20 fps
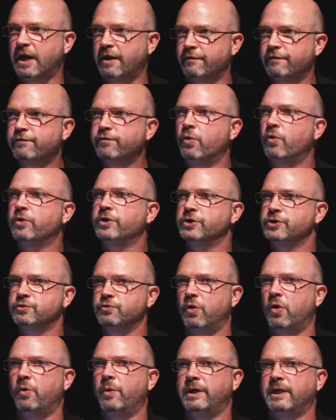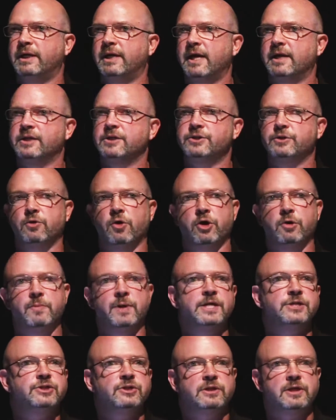that have full control when you get into your
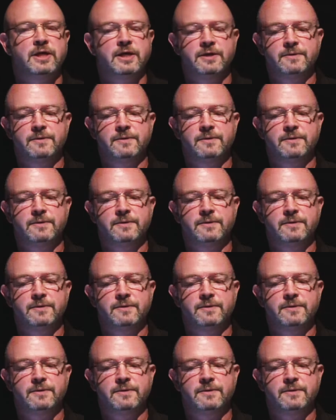automation